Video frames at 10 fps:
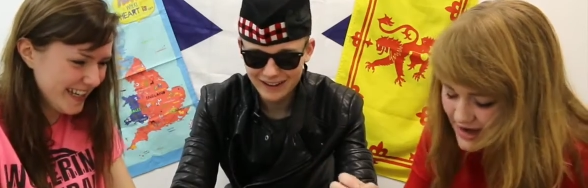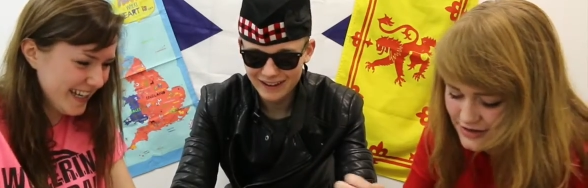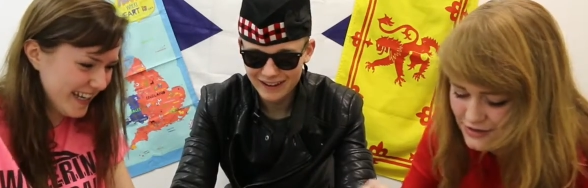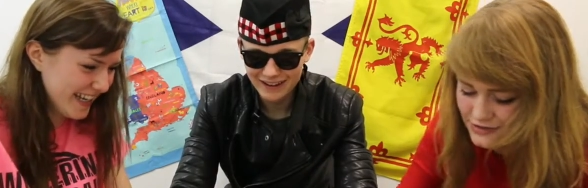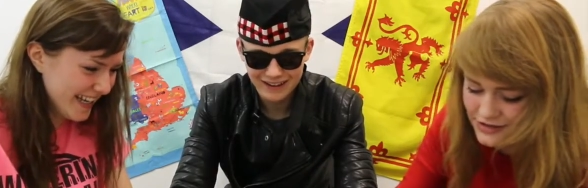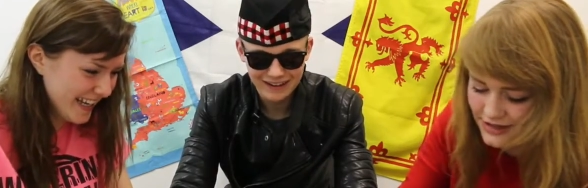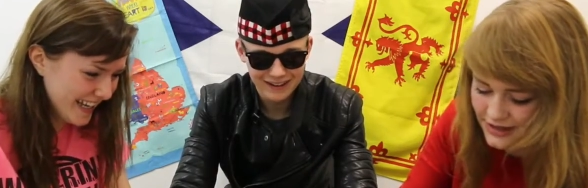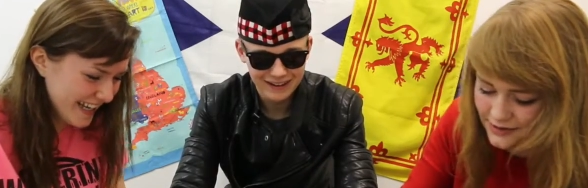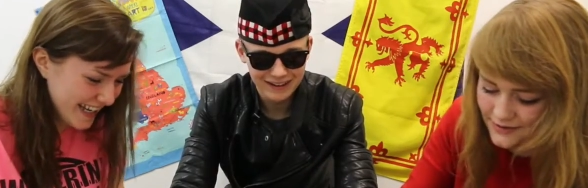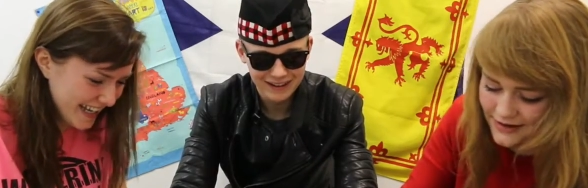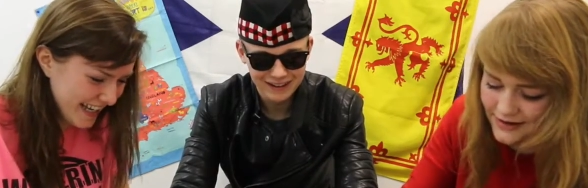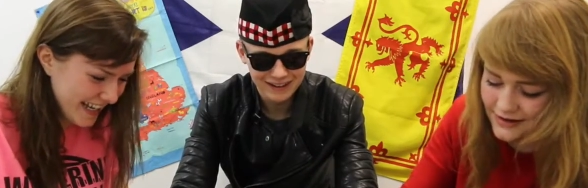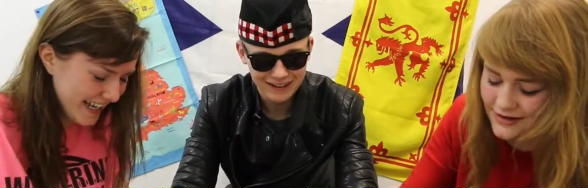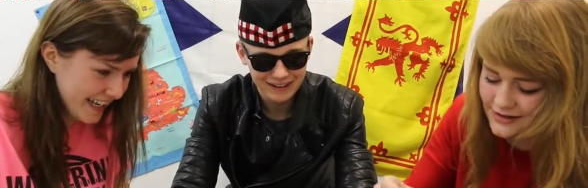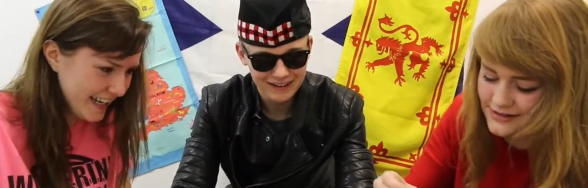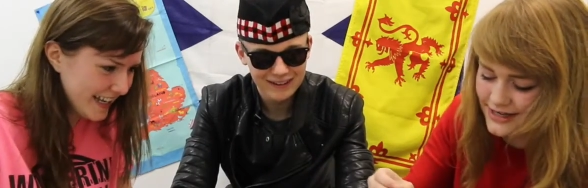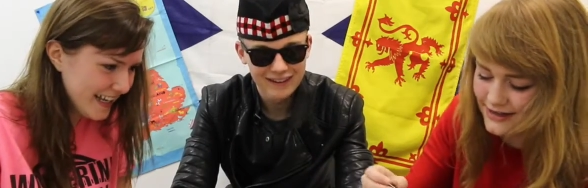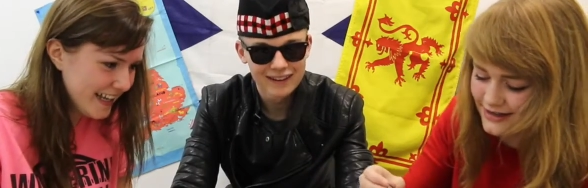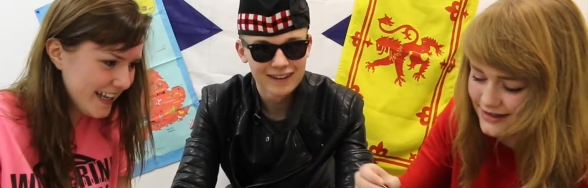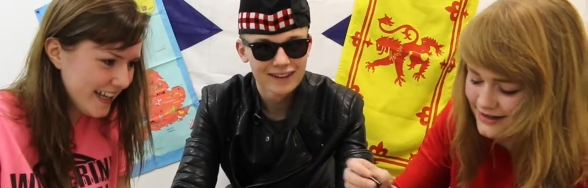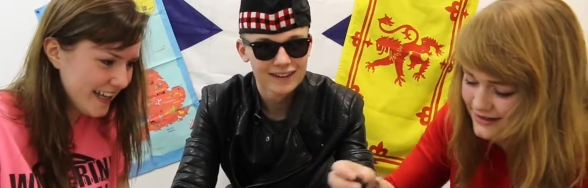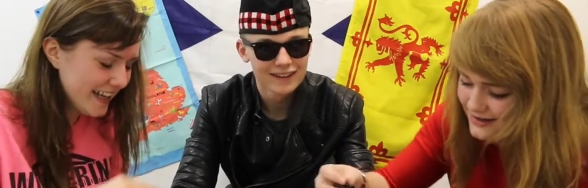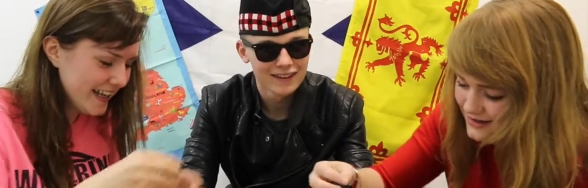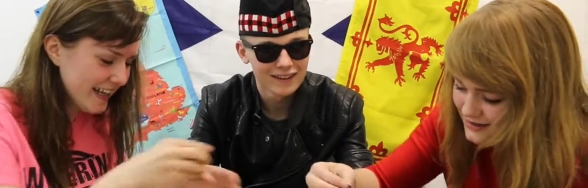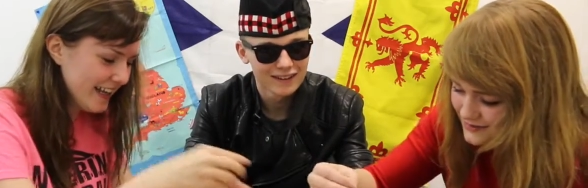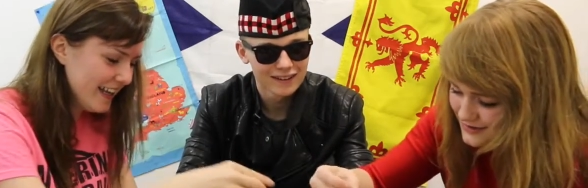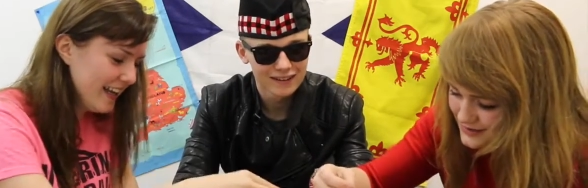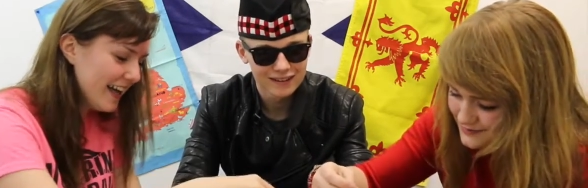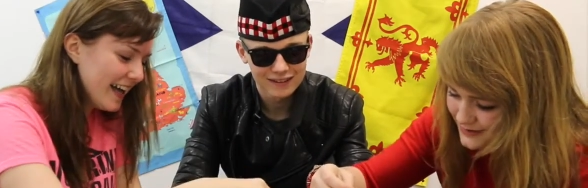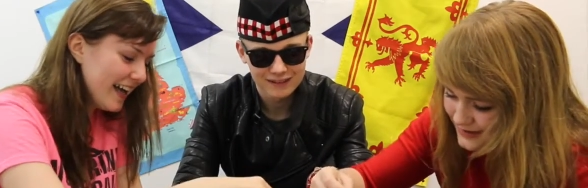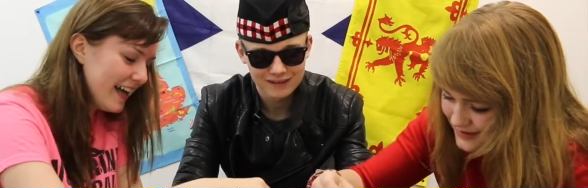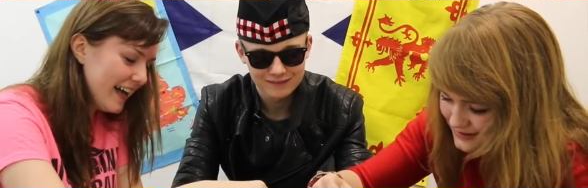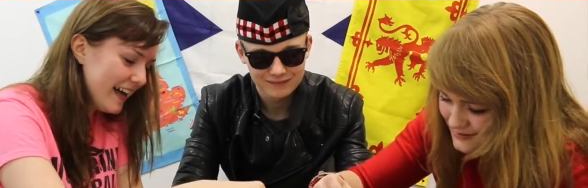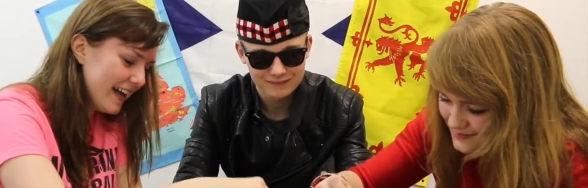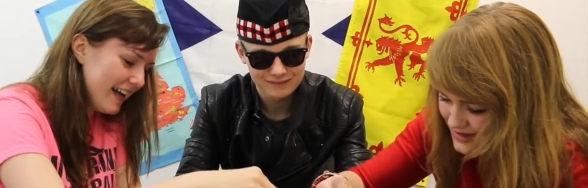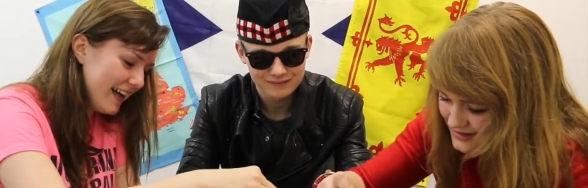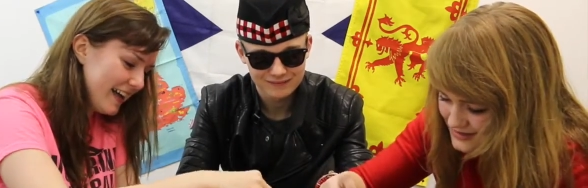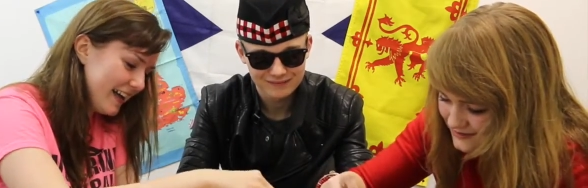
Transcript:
Speaker 1: And usually you want to take it and you want to spread it at the base